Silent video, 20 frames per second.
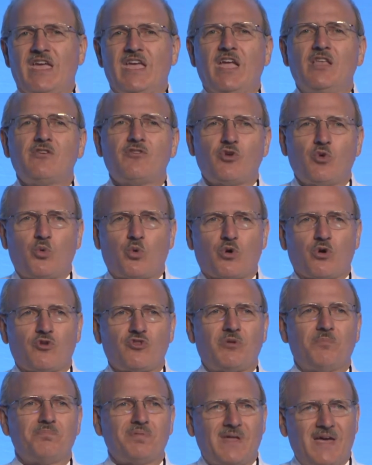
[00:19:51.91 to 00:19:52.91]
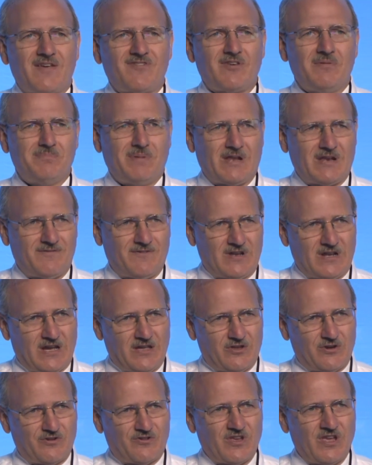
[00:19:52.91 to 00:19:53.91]
into the world to bless and benefit
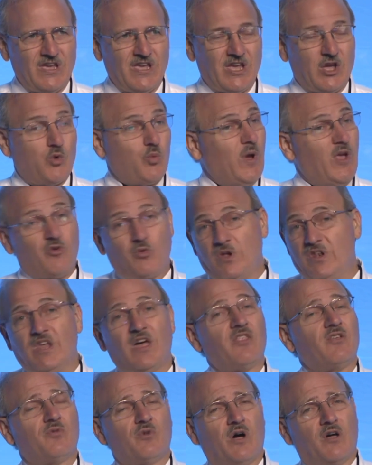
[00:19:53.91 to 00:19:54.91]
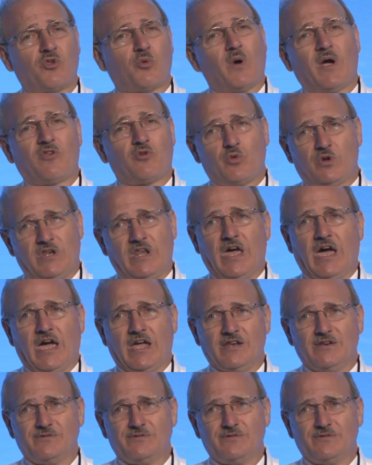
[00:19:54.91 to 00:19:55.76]
others in ways we otherwise would not.